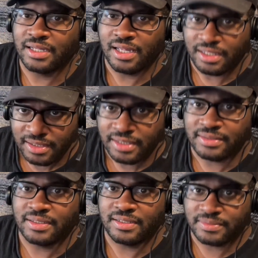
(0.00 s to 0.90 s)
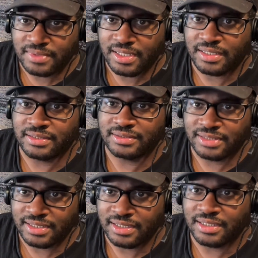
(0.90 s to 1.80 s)
that was
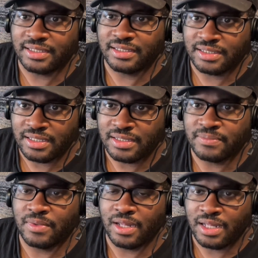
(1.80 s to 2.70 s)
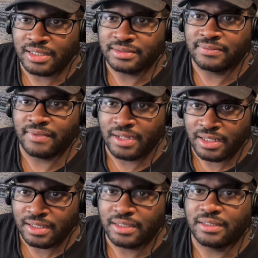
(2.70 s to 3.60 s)
planted in my
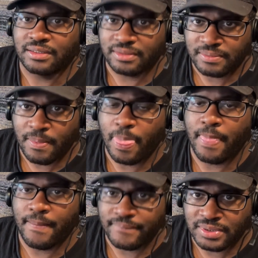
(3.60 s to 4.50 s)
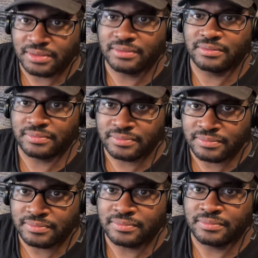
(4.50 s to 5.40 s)
brain
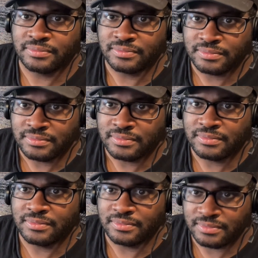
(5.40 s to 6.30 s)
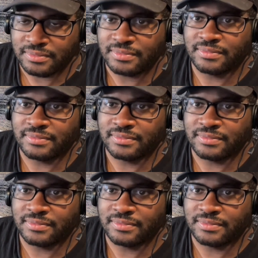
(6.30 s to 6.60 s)
still remains